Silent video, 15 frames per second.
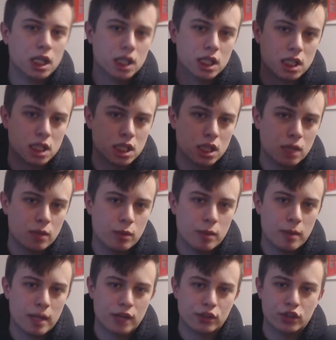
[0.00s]
the
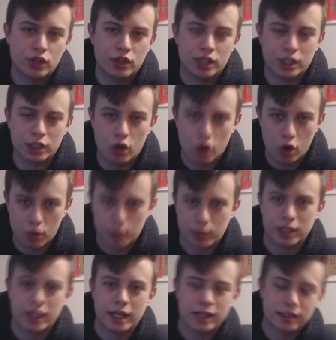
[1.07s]
Cyberman turning up
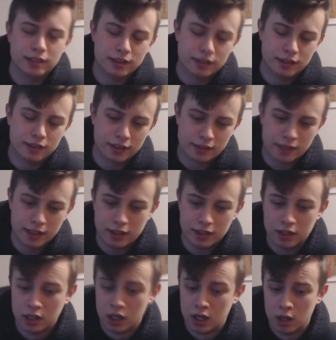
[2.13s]
in 1816.
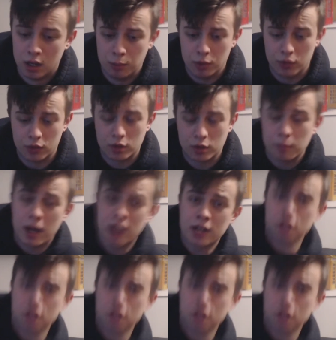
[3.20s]
But the companions were